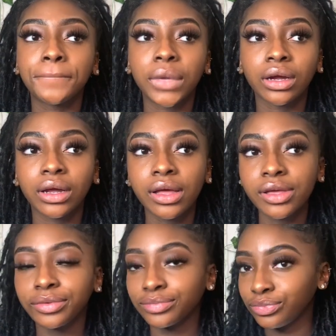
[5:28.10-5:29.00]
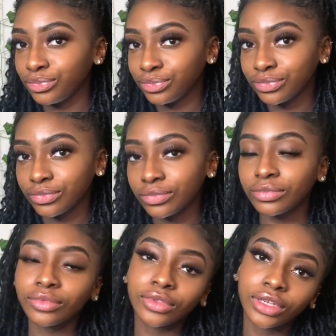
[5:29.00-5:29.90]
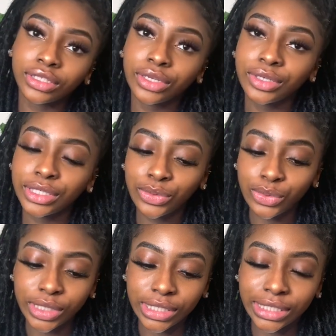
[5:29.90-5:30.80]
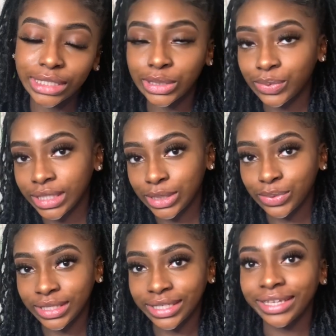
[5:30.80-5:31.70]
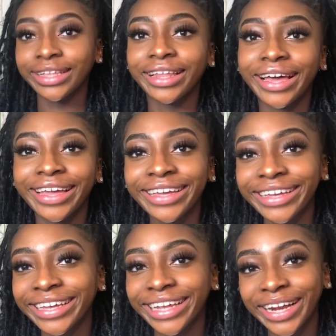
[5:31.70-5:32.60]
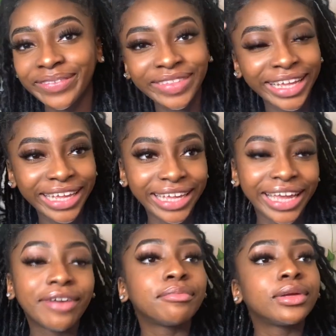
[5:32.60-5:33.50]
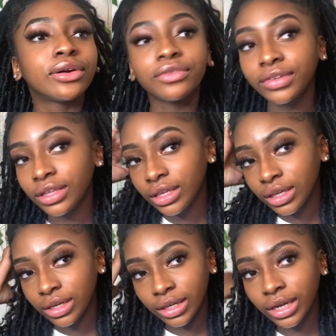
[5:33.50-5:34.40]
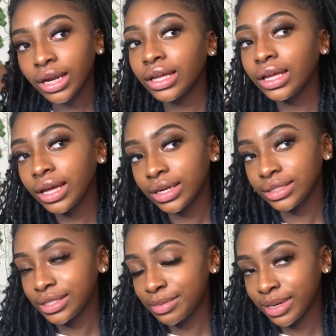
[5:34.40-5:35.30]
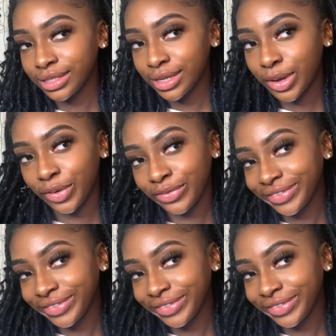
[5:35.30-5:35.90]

All right, so this is what this one is looking like, and I'm like, I have a mirror over here and I can kind of see myself,